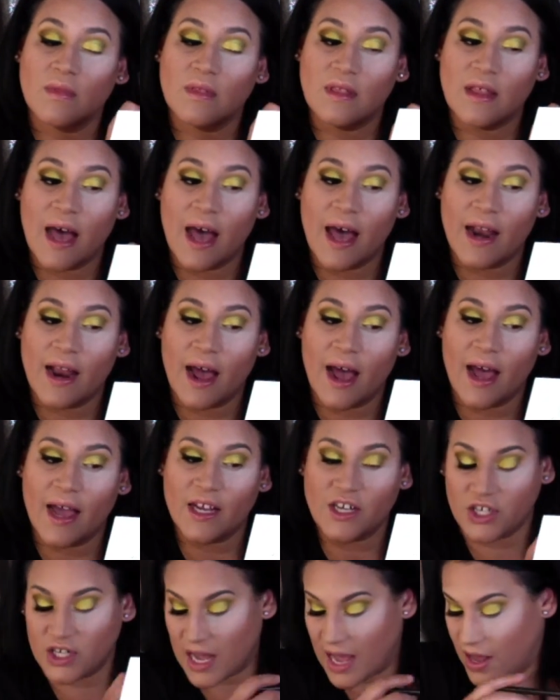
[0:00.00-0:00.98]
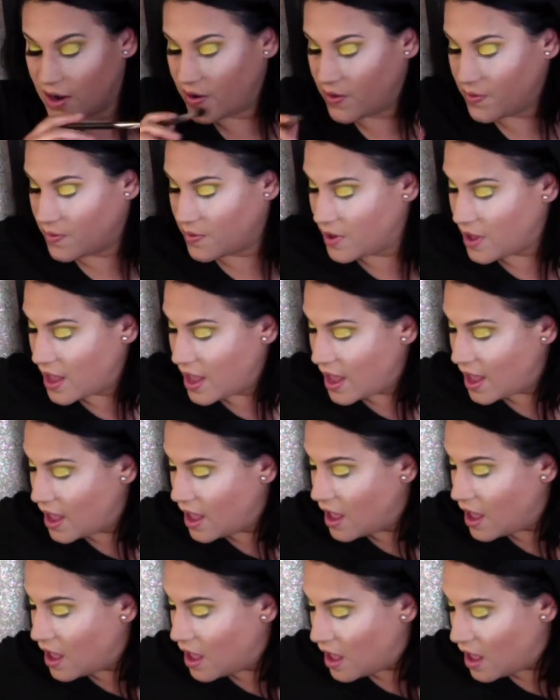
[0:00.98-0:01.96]
that eyeshadow.
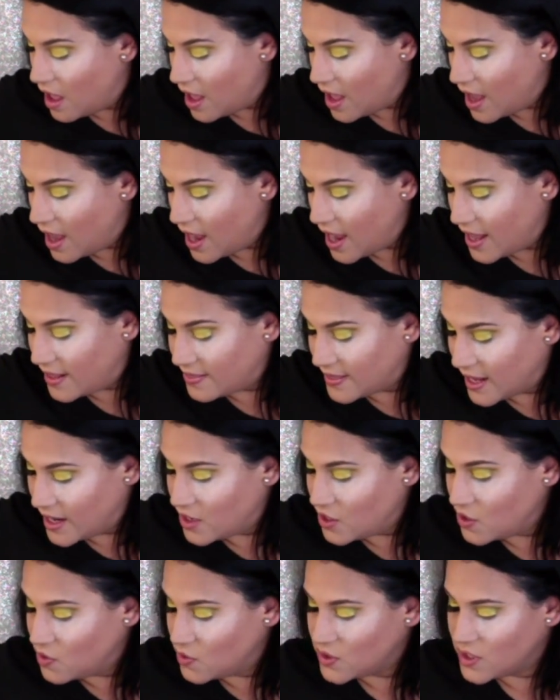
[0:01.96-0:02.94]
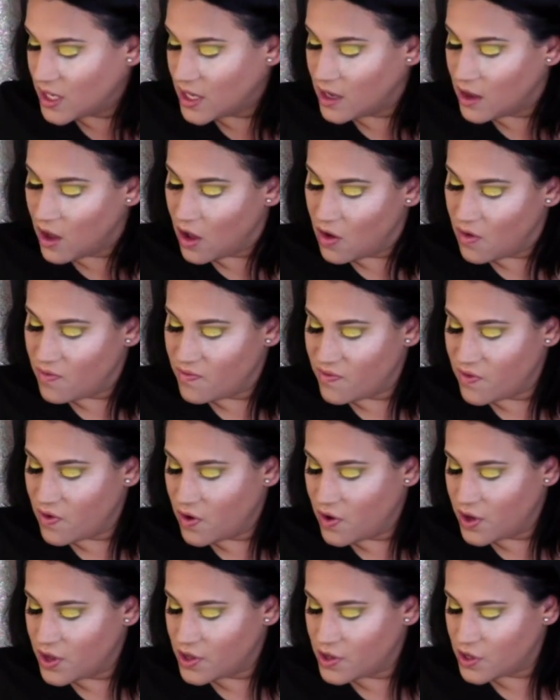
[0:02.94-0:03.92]
And then using a
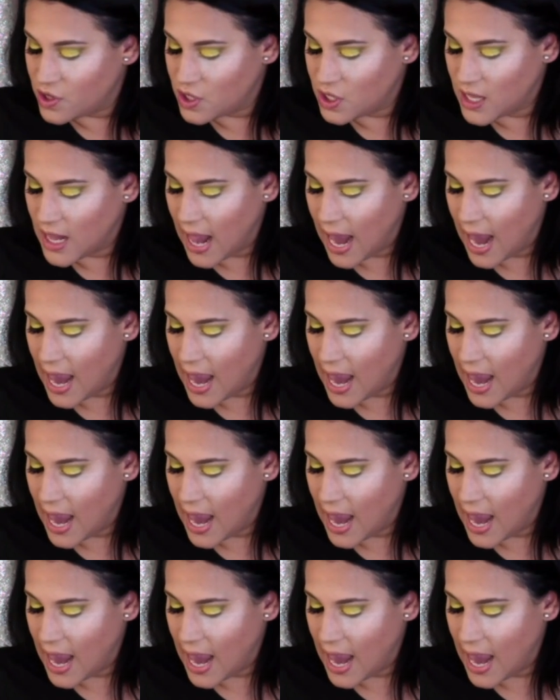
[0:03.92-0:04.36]
Royal